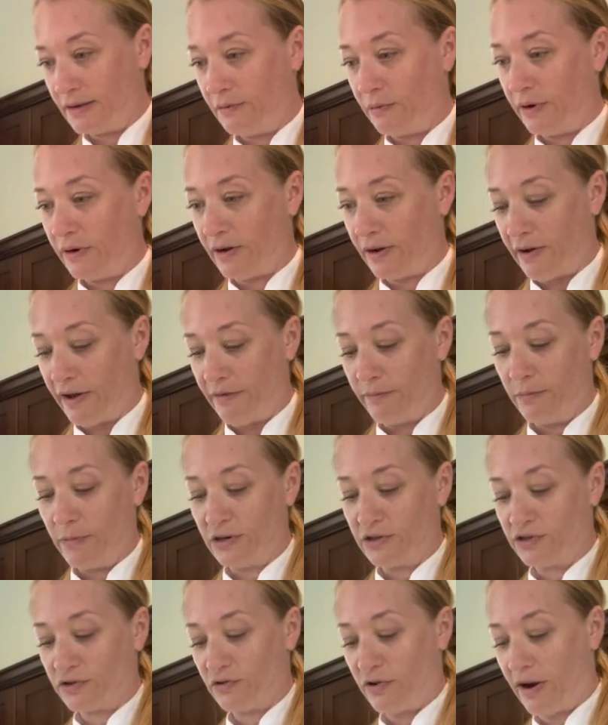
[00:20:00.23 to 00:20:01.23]
and we don't have
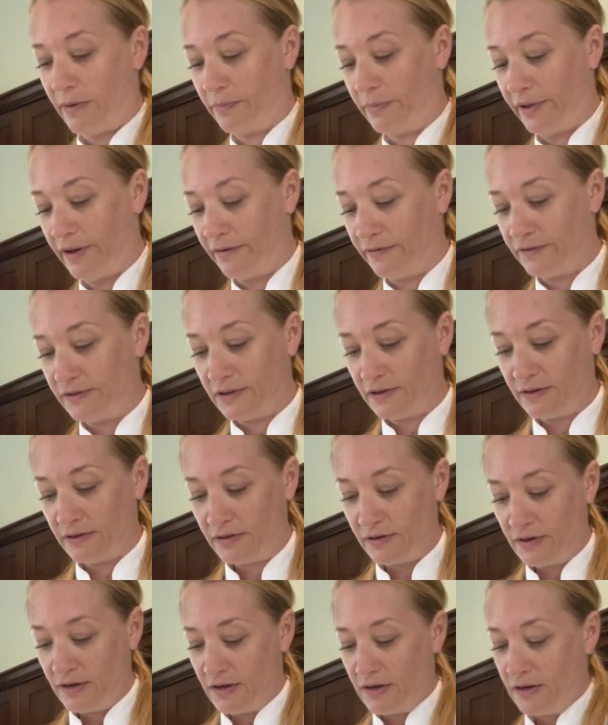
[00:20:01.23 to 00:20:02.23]
much scrap left.
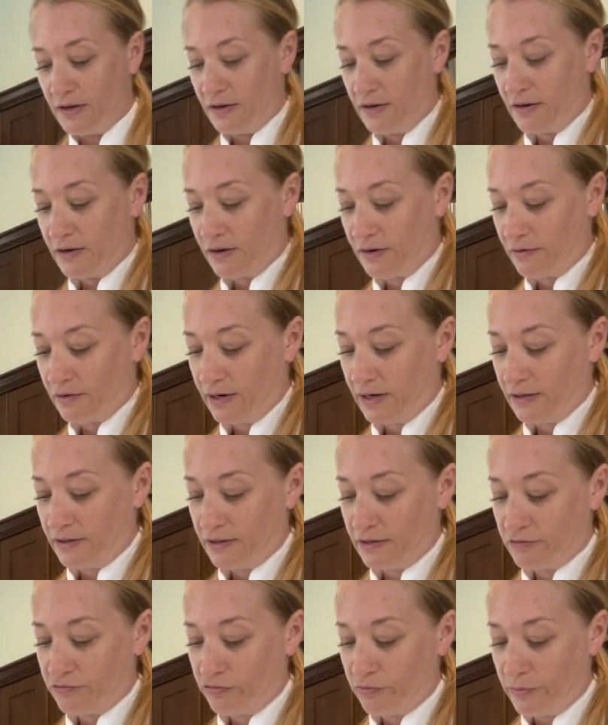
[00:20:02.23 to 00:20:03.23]
All right,
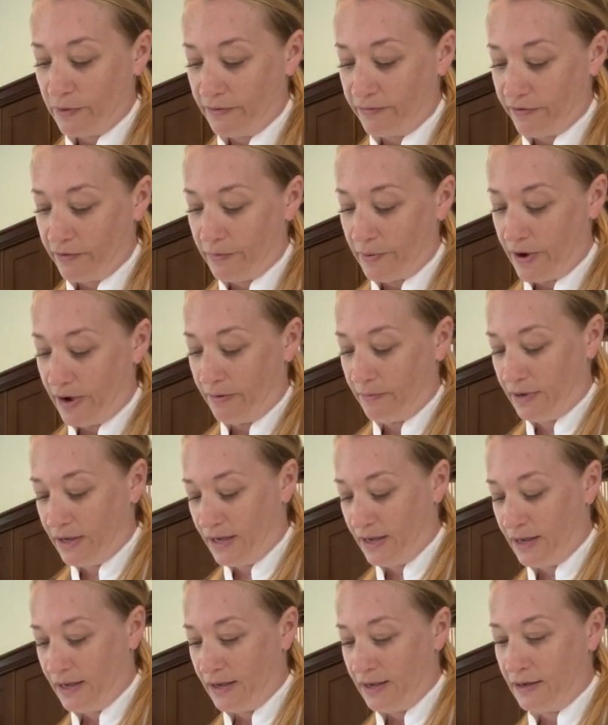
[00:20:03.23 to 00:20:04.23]
this will be for
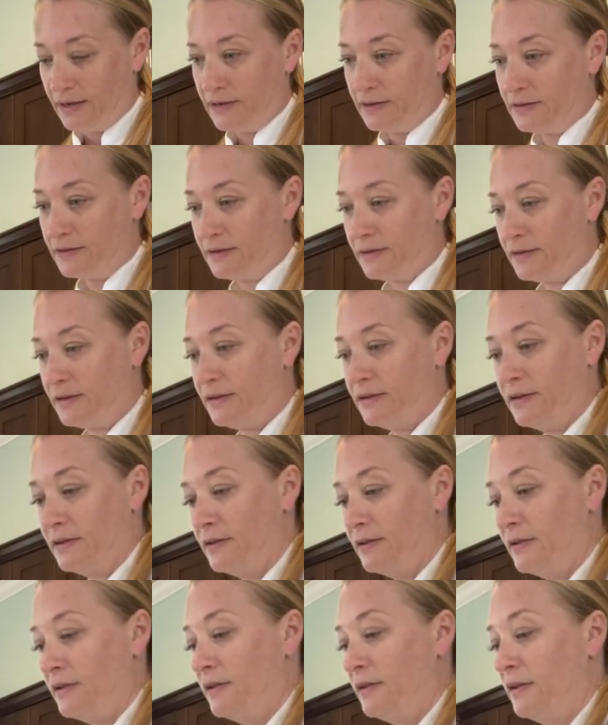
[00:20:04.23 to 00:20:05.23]
palmiers.
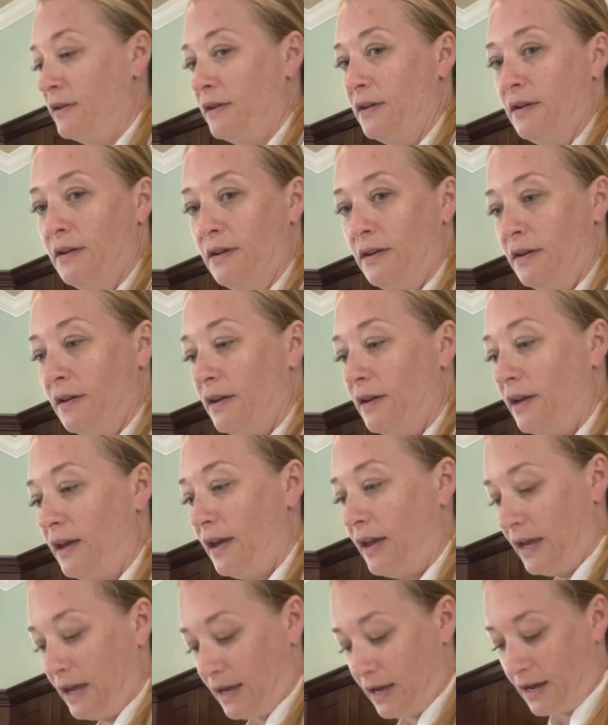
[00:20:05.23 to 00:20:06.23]

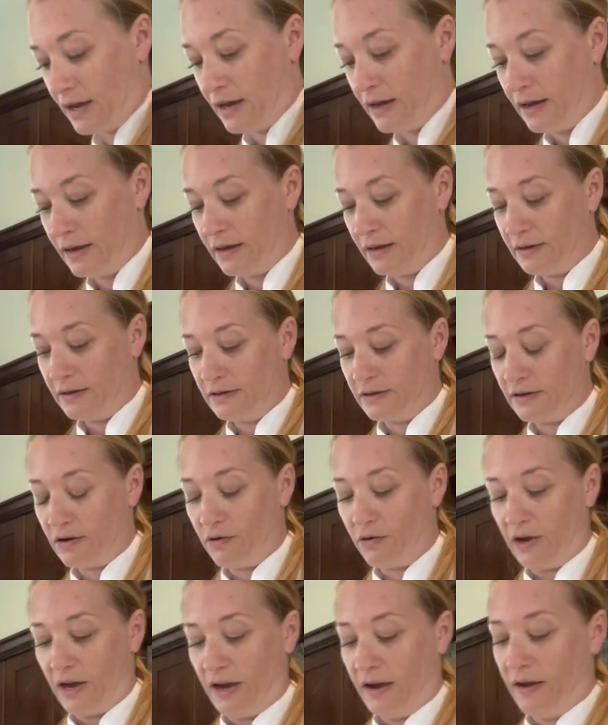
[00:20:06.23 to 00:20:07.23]
And
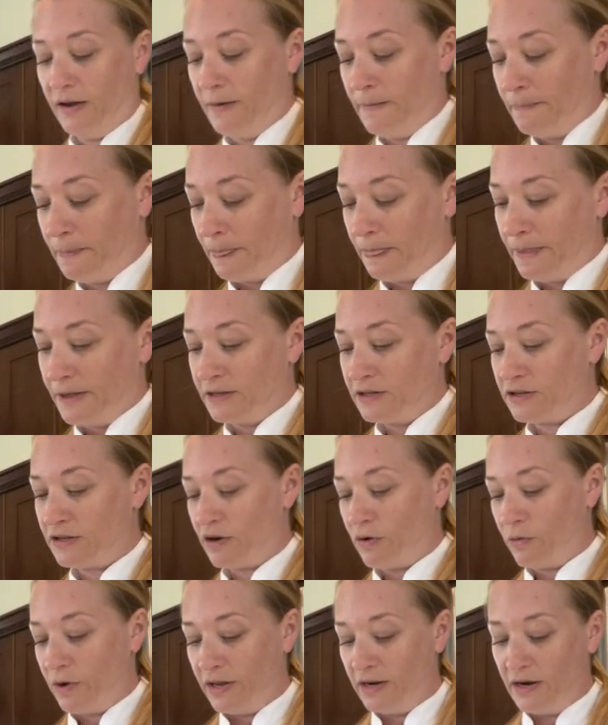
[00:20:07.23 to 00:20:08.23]
okay,
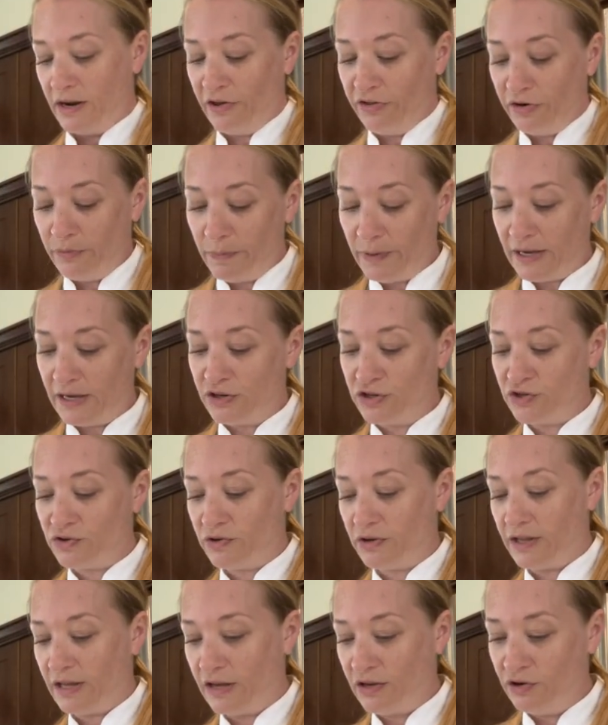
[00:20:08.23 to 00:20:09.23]
so another
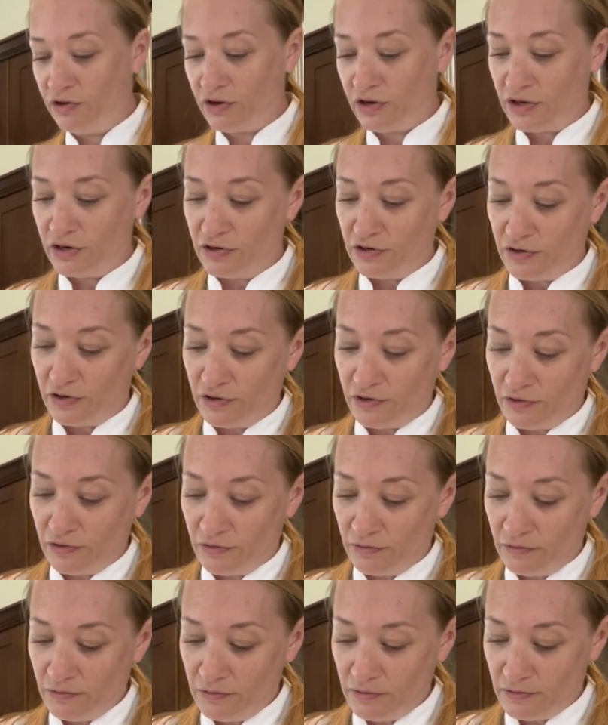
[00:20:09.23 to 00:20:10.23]
pastry that you can
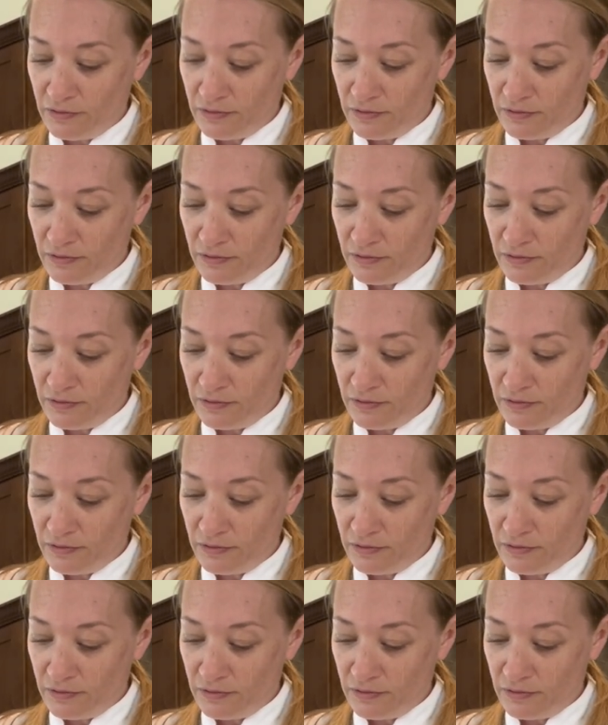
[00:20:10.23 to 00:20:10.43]
do,